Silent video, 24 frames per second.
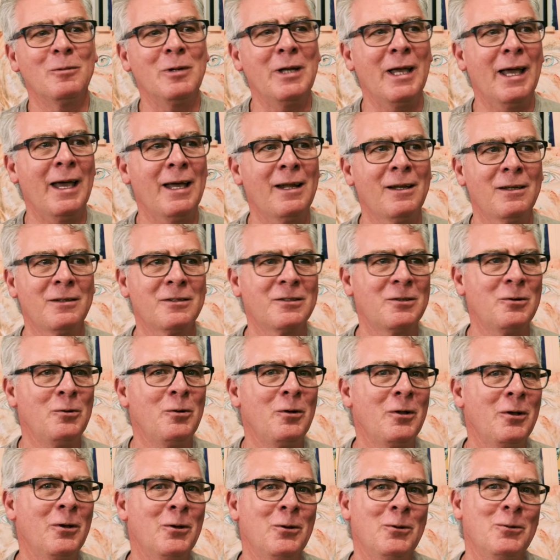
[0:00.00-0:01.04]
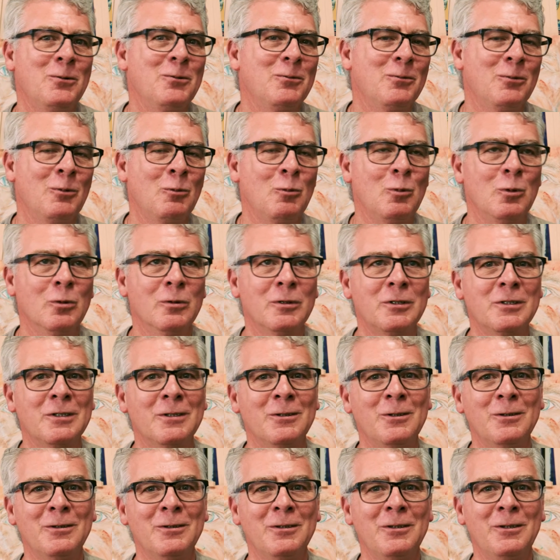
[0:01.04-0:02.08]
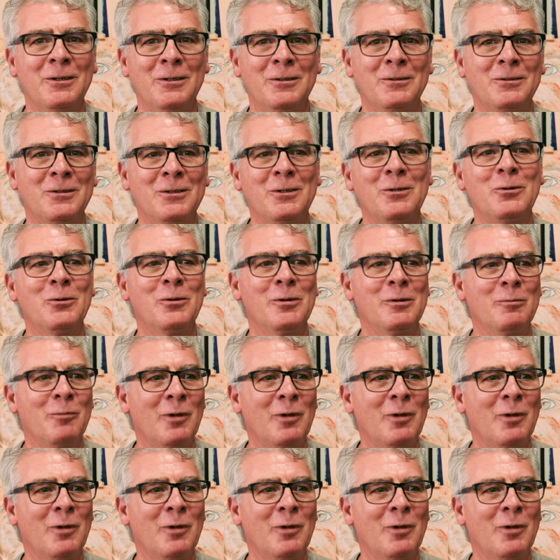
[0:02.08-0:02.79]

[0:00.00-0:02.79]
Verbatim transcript: we had a studio when we were chil- you know children.